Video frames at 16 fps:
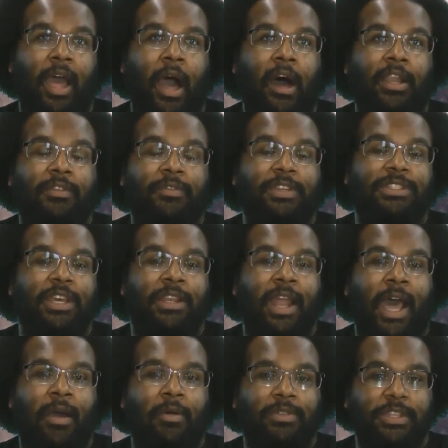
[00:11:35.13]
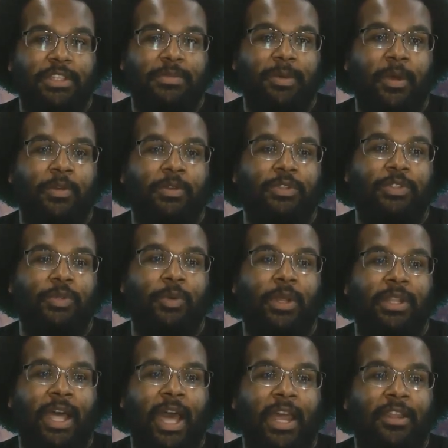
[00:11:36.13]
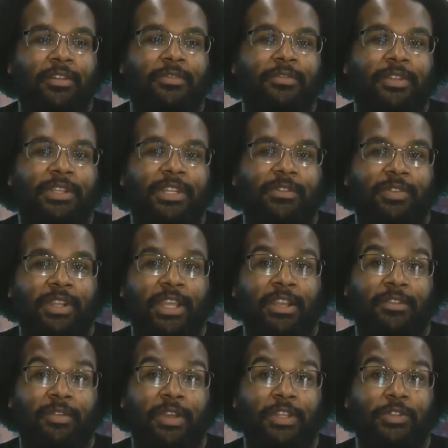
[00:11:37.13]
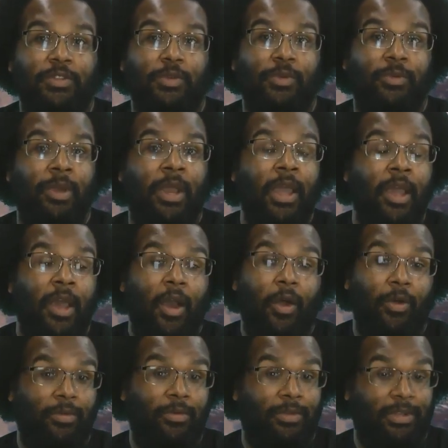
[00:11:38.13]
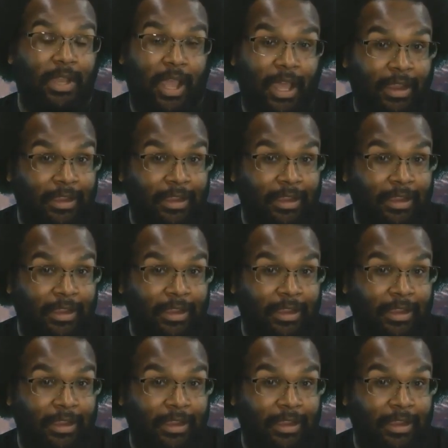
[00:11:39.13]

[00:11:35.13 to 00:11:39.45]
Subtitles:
all of a sudden I was exposed to a lot of different individuals who hold